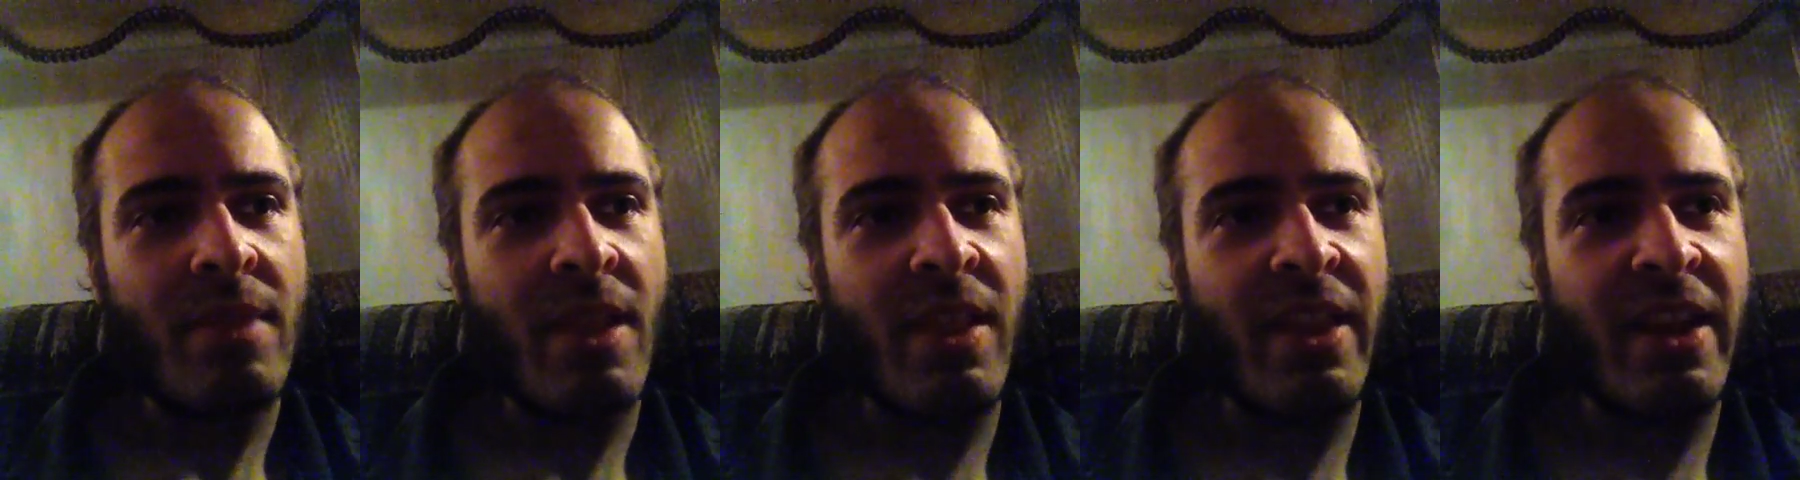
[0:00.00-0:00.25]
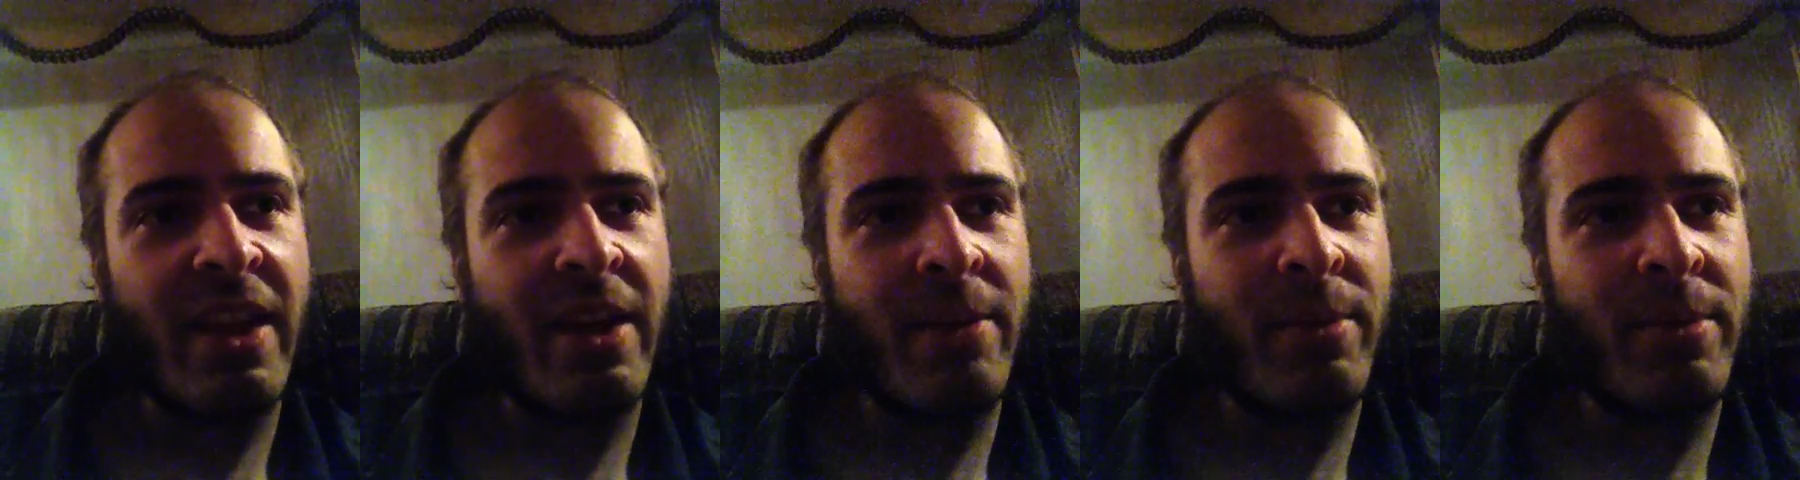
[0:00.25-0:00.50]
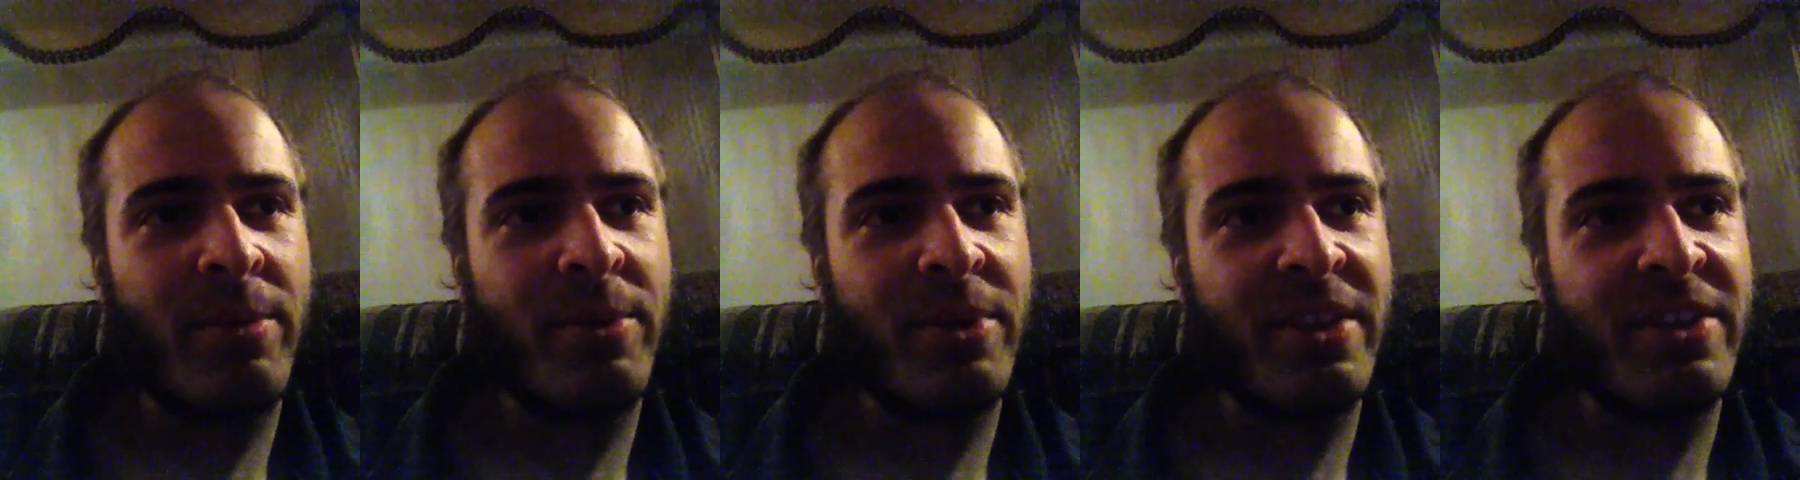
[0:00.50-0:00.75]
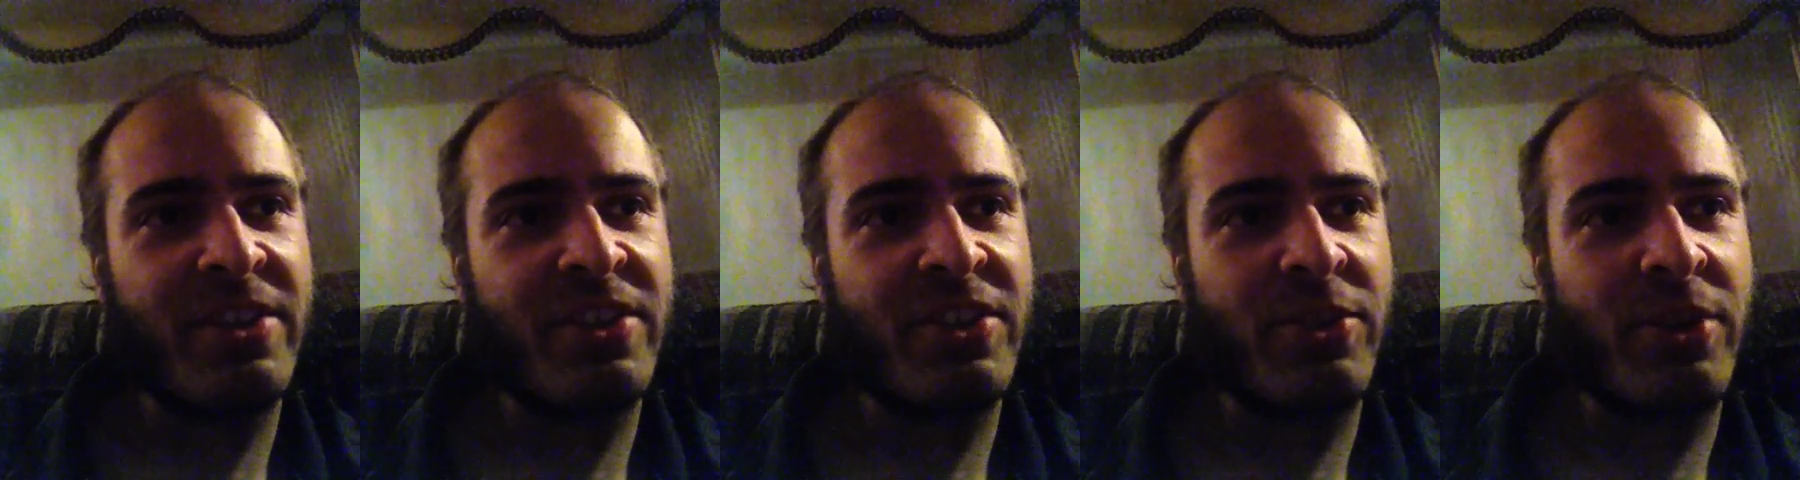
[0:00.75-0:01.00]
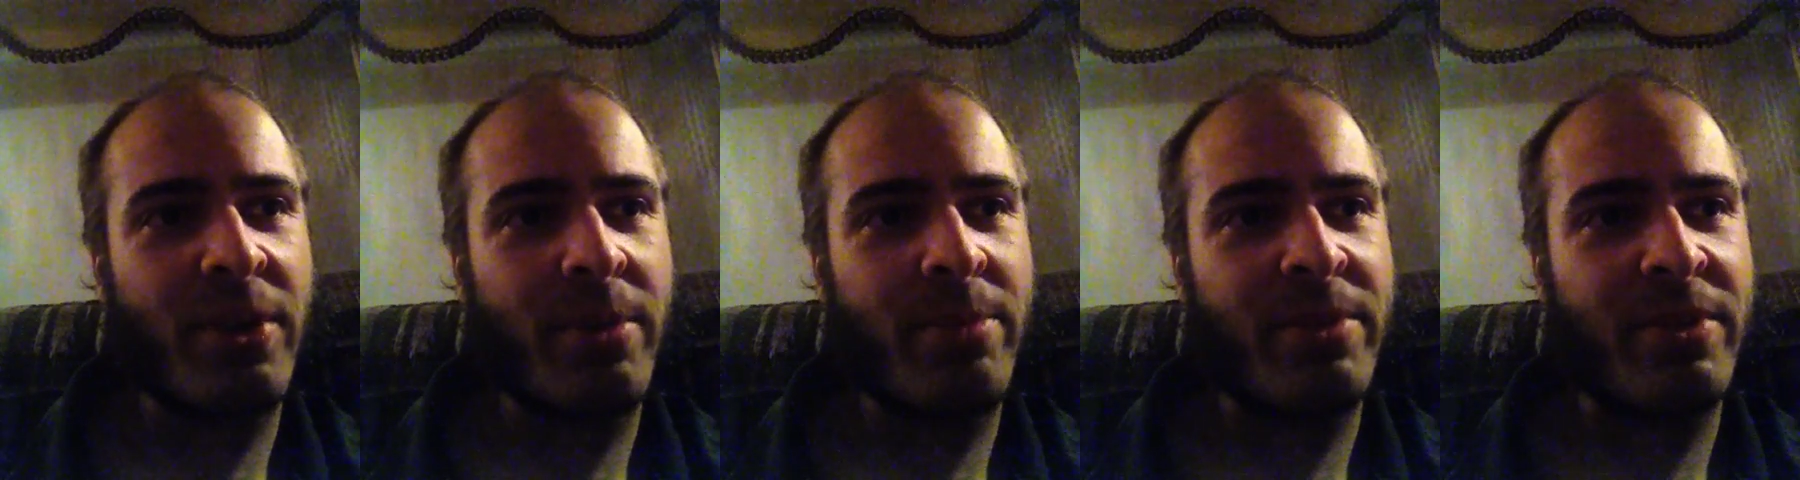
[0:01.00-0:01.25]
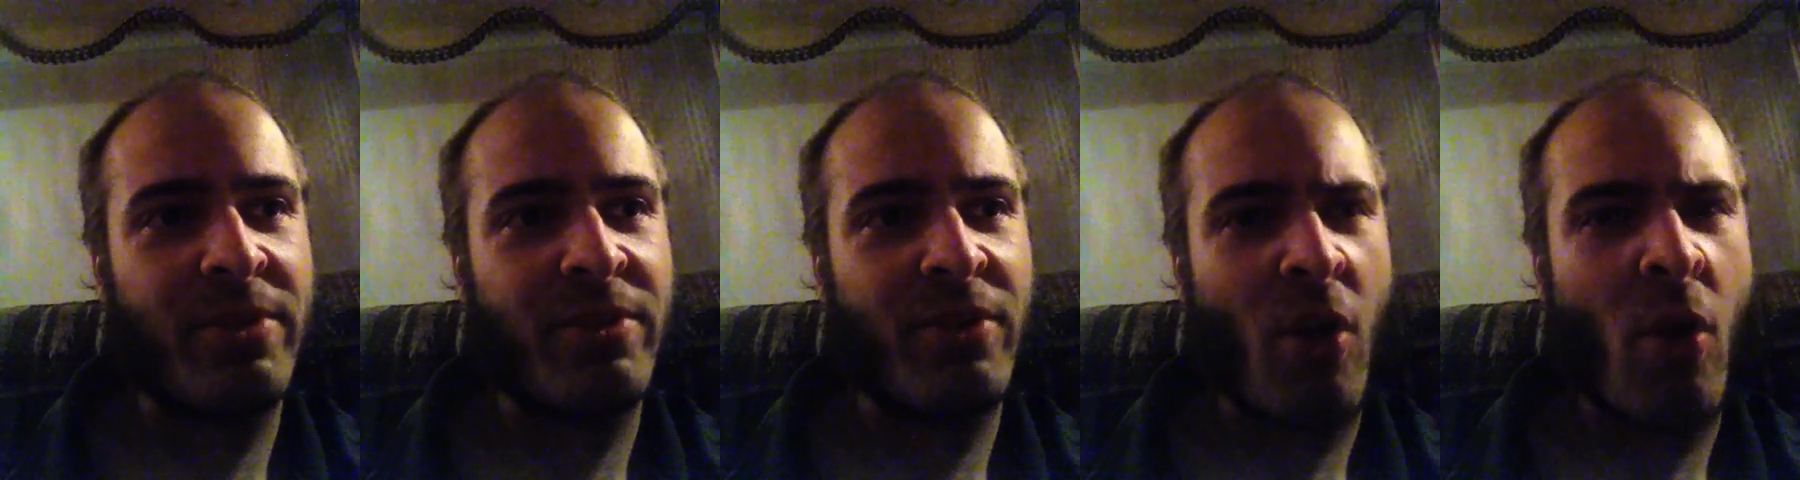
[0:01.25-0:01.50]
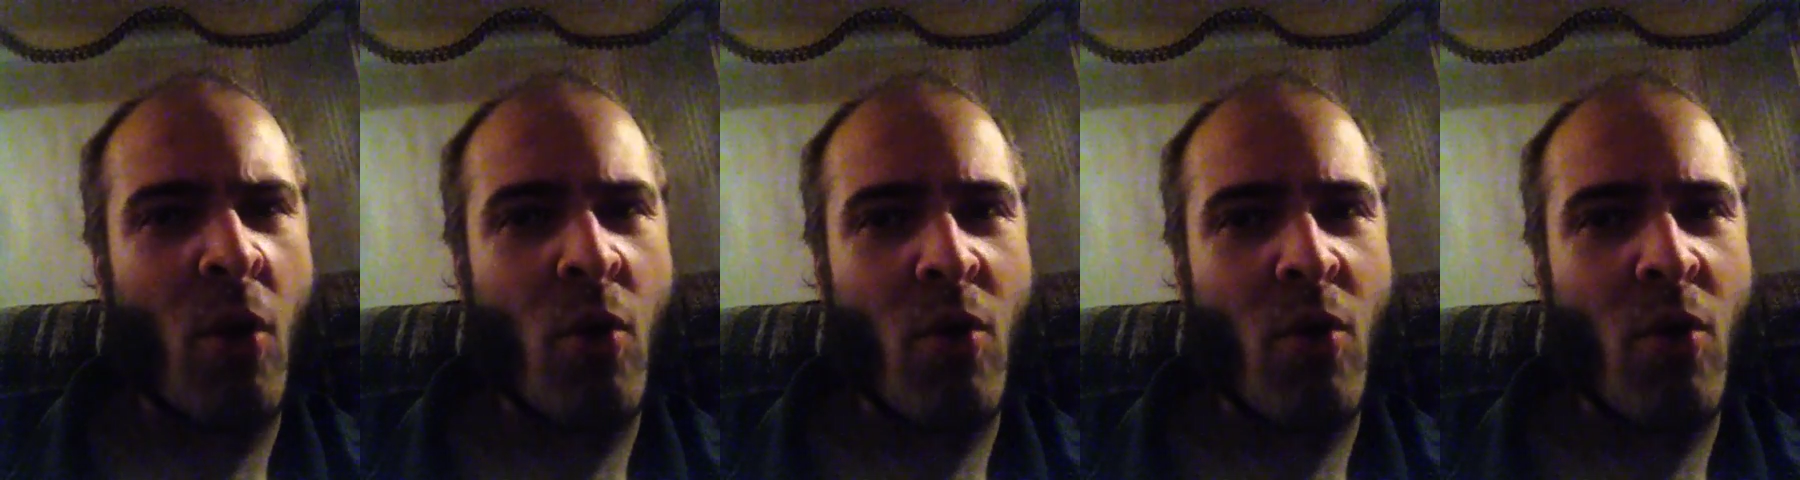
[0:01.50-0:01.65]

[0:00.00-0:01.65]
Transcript: they come up with this script of,